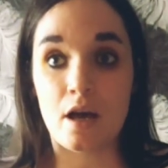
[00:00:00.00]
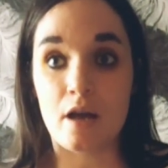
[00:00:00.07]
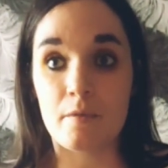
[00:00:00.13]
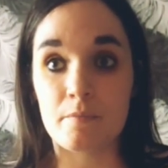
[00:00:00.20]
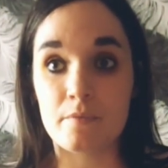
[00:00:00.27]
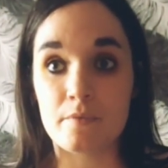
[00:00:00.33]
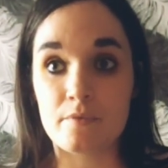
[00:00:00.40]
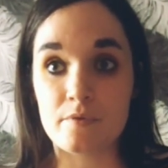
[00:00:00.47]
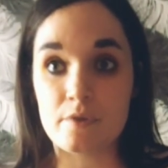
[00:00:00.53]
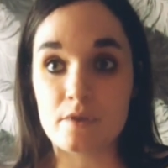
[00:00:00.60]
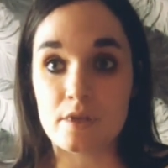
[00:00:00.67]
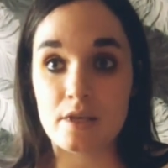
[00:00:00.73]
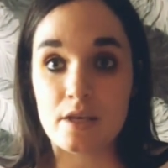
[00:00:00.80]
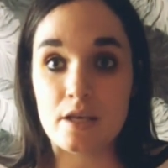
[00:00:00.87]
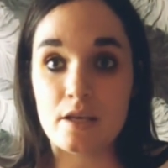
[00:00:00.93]

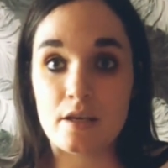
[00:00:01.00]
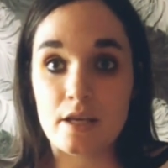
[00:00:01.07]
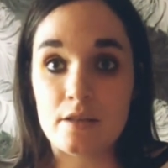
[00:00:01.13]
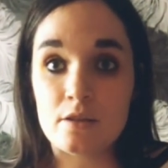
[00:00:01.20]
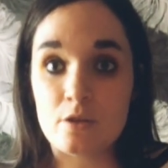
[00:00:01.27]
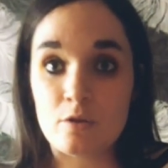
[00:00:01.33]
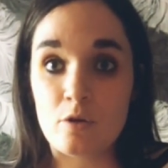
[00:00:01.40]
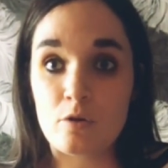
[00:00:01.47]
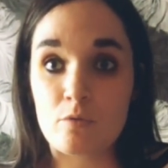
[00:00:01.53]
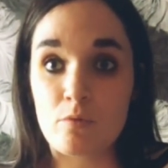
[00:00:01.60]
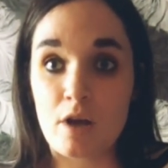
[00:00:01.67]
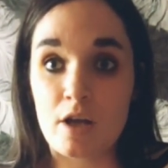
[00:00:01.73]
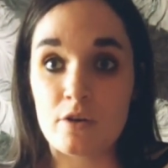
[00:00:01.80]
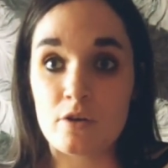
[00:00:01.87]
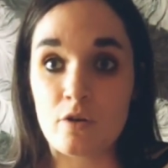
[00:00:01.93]
In the
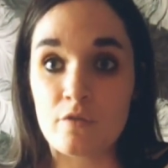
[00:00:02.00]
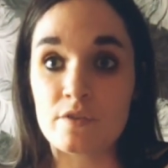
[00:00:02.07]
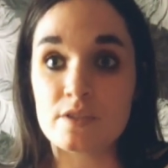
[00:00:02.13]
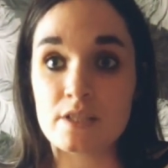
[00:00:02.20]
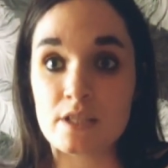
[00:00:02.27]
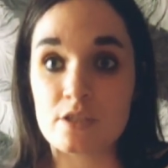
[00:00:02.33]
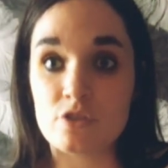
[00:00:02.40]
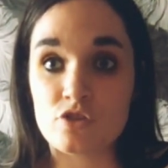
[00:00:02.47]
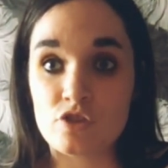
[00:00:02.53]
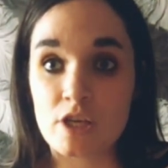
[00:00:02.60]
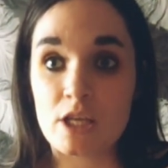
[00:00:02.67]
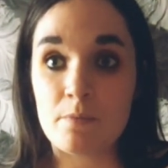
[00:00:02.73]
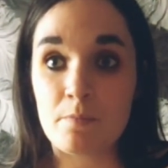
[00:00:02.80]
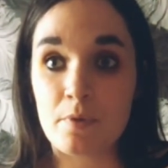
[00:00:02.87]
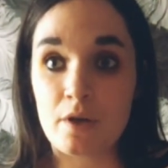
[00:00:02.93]
long run, obviously it's
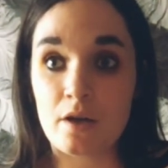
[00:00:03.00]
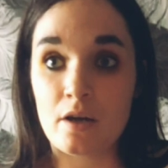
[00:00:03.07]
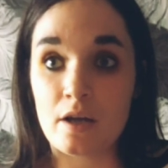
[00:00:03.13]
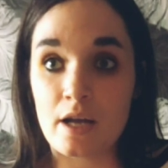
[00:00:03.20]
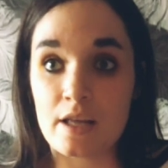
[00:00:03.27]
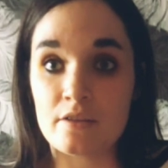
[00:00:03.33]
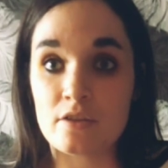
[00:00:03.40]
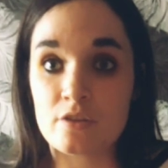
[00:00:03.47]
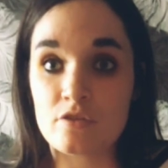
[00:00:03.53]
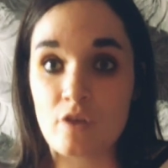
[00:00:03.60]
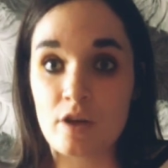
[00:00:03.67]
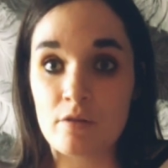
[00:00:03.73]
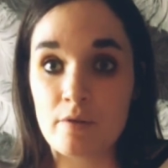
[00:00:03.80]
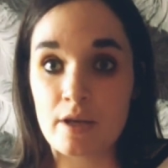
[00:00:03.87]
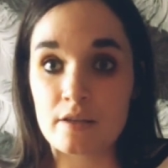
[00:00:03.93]
cheaper, and the
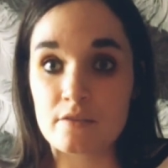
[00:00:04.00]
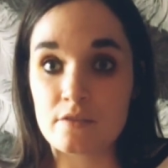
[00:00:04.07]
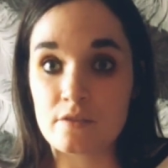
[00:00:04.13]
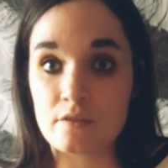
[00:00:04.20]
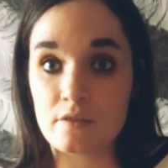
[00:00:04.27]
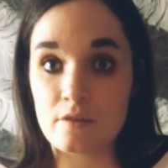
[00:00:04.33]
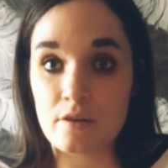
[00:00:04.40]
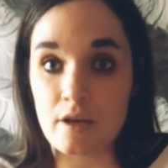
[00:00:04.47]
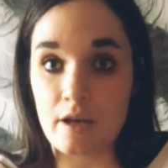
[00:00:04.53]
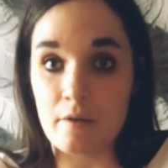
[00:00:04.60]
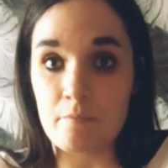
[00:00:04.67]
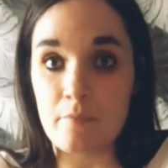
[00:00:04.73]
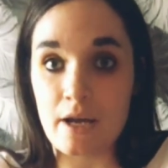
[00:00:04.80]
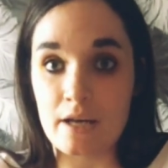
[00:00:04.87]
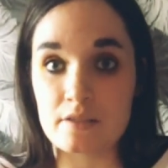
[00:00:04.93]
direct
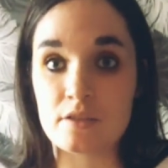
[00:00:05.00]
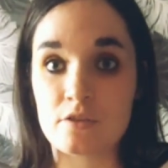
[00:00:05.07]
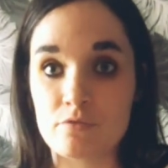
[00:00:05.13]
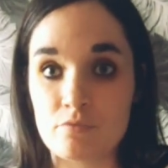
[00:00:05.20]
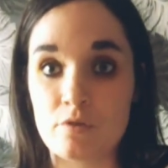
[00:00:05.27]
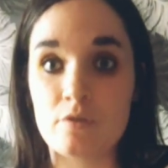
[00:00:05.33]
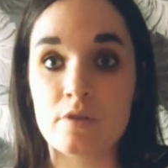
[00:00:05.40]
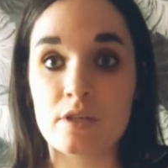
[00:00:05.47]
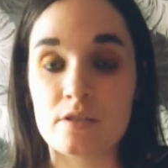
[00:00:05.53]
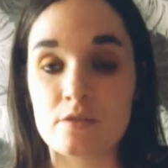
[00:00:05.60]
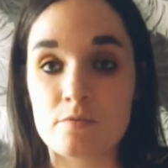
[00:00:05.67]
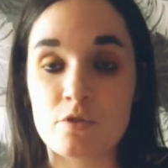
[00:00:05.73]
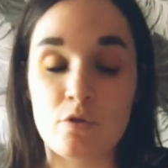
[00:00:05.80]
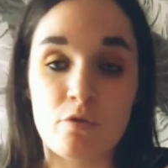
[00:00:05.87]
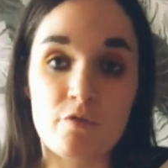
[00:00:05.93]
access route
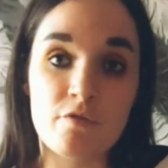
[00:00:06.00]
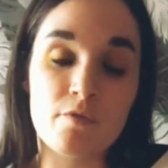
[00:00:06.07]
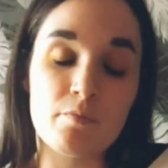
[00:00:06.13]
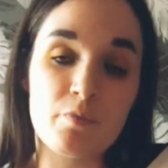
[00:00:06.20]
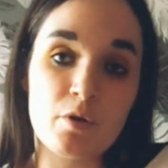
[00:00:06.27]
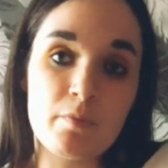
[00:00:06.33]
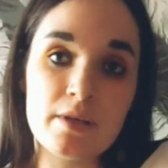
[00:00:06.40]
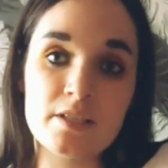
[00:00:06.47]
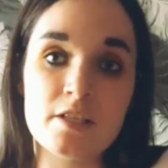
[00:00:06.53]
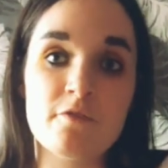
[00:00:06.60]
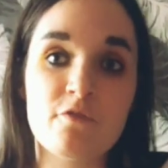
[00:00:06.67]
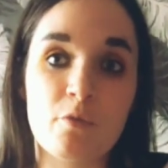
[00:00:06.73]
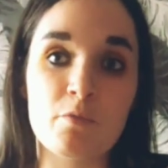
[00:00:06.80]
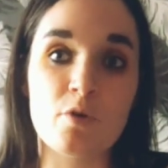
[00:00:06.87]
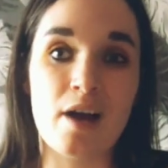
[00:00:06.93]
is sort of
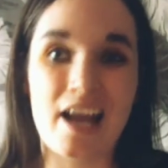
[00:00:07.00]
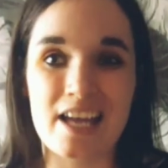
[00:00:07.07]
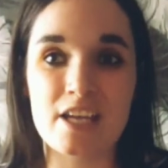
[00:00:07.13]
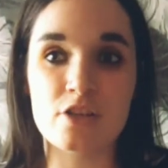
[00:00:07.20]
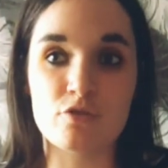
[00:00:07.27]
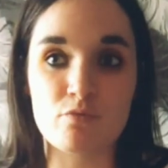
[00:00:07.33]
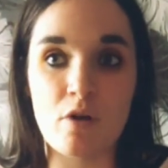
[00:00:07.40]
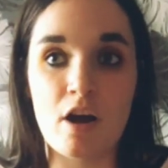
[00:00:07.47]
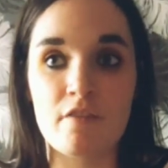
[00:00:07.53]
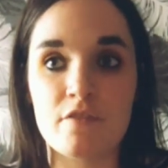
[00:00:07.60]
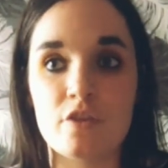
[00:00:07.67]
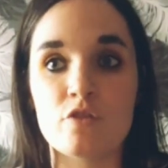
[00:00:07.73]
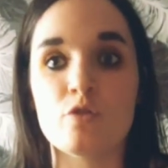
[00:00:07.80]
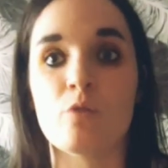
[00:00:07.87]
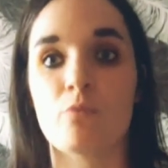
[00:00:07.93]
permitted from your age
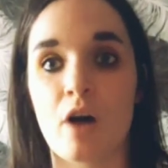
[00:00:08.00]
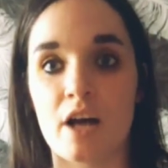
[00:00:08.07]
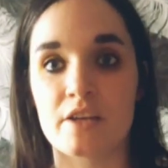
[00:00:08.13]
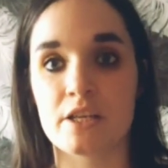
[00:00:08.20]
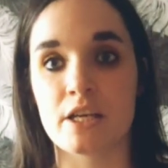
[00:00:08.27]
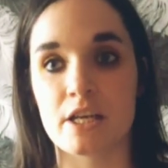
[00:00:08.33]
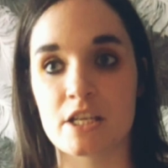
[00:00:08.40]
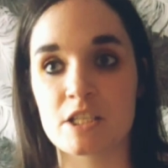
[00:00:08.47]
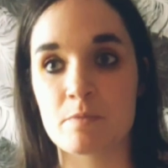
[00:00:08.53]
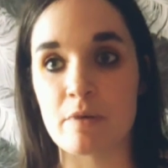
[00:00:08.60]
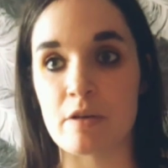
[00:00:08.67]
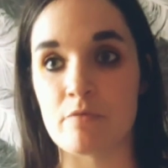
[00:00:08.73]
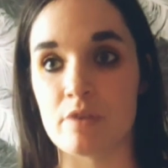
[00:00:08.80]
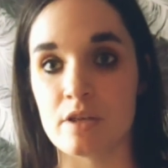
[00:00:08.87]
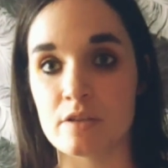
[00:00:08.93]
rather than your riding
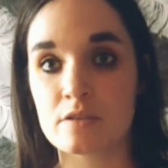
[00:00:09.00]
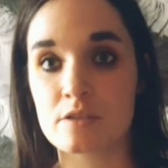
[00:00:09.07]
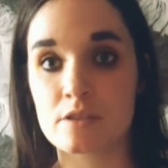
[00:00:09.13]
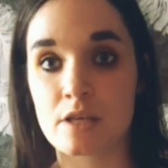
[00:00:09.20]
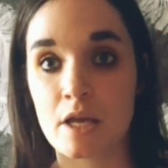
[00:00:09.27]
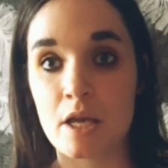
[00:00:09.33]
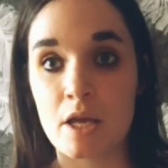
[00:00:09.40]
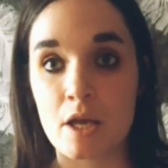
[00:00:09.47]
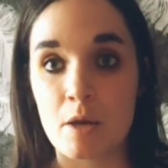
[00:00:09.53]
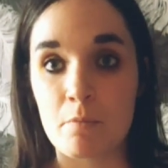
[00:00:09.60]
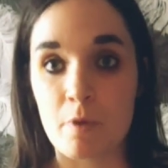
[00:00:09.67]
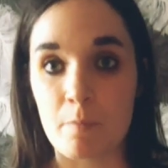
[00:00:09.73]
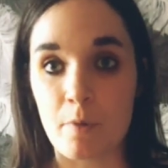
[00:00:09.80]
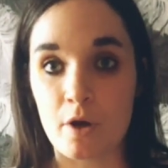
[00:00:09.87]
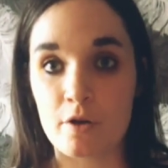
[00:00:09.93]
experience.
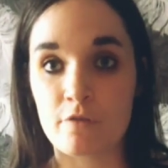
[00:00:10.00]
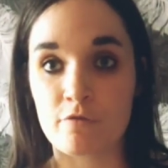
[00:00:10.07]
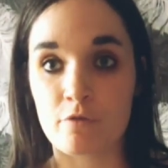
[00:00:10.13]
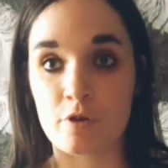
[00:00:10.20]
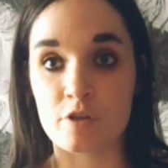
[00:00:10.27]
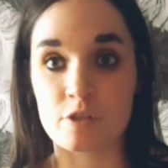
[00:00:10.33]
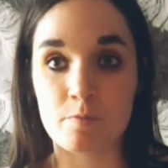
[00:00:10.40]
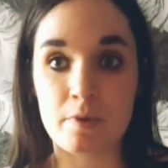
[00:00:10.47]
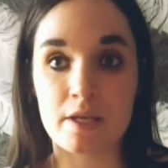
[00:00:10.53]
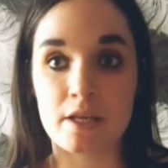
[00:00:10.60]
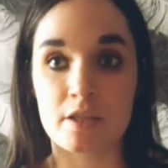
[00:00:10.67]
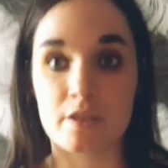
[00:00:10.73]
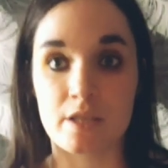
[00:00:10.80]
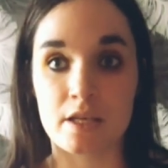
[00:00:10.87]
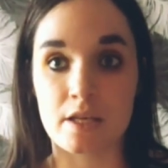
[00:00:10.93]
But both routes,
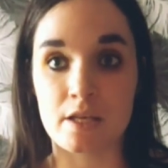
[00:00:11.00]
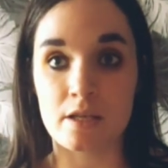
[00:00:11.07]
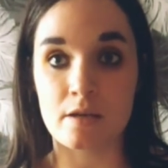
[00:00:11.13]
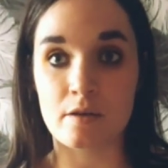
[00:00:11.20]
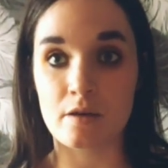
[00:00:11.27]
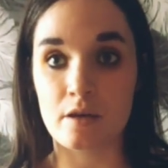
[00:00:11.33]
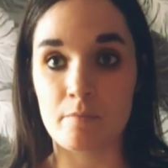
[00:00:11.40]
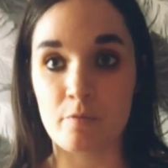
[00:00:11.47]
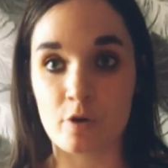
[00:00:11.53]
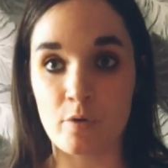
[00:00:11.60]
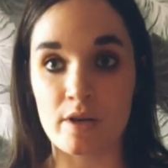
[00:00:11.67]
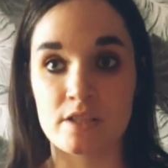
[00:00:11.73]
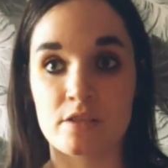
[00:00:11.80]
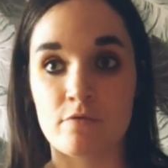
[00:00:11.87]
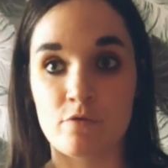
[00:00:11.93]
be it the
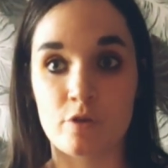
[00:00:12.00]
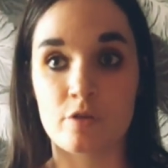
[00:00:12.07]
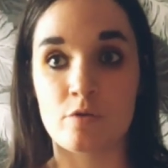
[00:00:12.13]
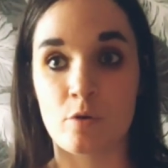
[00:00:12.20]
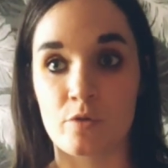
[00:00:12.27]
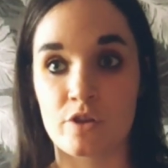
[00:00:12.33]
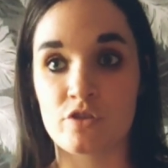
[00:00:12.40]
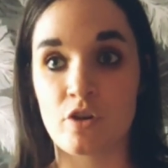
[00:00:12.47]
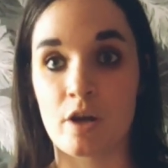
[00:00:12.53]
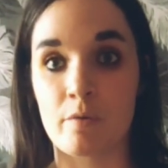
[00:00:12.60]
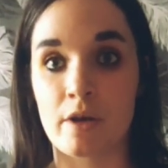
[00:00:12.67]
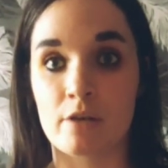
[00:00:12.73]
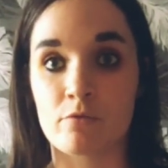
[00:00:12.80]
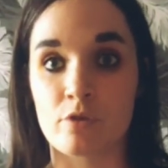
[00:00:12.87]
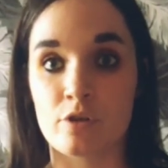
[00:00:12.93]
progressive route or the
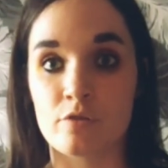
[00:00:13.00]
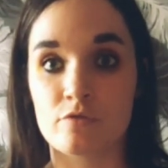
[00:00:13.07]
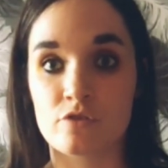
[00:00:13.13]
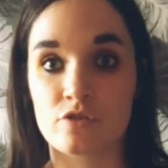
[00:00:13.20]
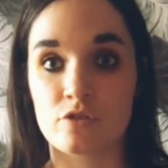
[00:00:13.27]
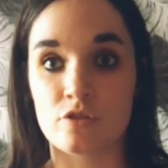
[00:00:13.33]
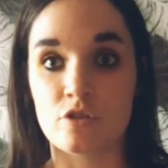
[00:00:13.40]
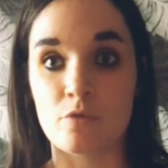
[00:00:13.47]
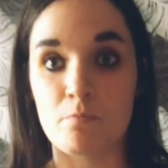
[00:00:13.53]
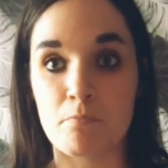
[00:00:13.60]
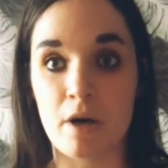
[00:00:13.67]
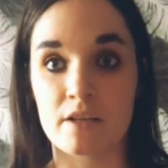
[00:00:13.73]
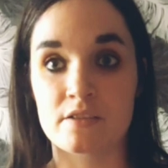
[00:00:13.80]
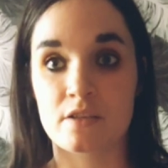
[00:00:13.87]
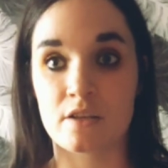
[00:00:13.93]
direct route, you
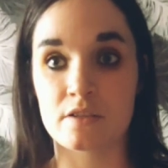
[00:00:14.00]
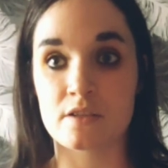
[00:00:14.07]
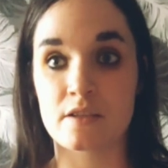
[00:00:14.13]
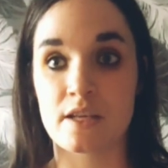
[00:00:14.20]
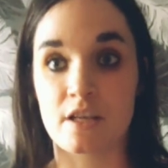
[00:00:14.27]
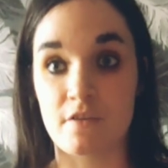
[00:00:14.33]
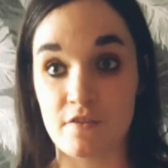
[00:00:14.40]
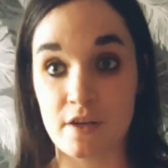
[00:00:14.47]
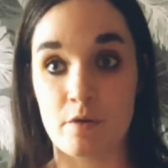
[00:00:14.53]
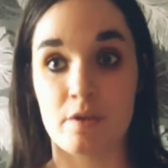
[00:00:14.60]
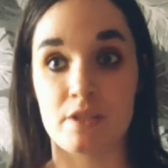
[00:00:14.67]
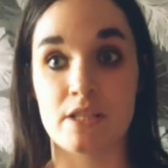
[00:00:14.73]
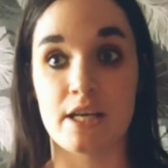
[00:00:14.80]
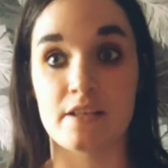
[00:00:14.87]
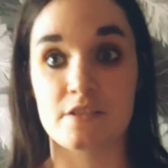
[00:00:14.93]
must undertake a
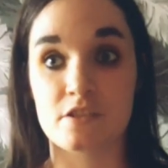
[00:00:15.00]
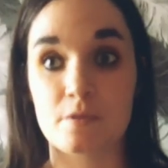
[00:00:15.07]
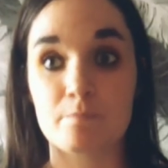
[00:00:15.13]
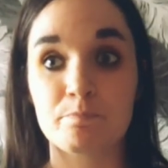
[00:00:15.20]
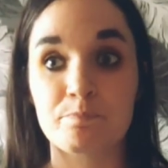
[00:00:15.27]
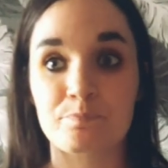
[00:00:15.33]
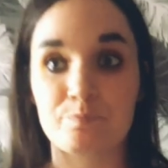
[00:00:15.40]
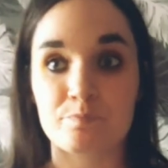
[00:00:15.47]
theory test.